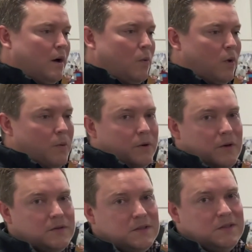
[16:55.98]
what were
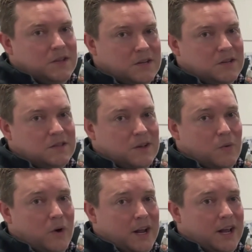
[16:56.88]
those decisions
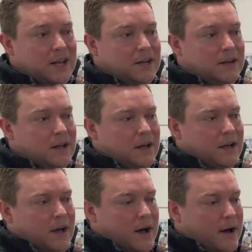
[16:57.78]
that went in
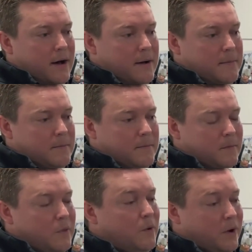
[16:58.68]

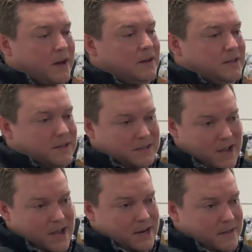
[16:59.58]
that went into
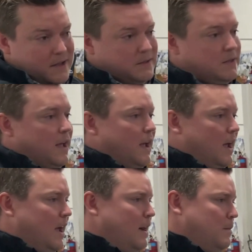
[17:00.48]
designing this?
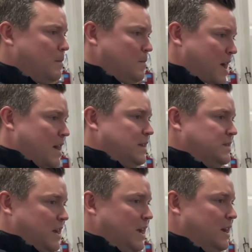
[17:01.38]
And Ben and
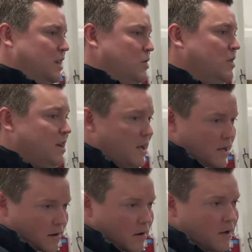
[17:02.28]
Sandy, you can
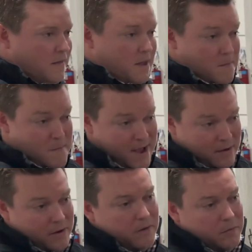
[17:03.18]
hit on the
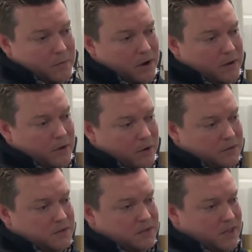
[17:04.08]
amount of hoses